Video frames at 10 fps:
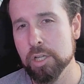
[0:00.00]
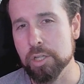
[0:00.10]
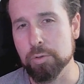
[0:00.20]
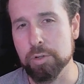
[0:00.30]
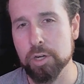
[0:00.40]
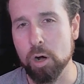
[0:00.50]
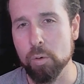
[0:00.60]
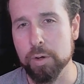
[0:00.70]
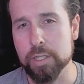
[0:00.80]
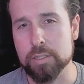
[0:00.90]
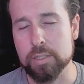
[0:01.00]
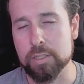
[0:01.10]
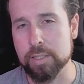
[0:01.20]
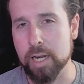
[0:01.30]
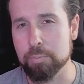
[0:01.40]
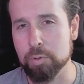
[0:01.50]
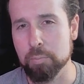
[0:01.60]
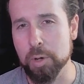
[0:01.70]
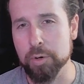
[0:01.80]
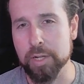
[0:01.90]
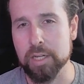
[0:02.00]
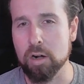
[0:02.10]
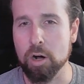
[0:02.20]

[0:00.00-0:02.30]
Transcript: you can always set up remoting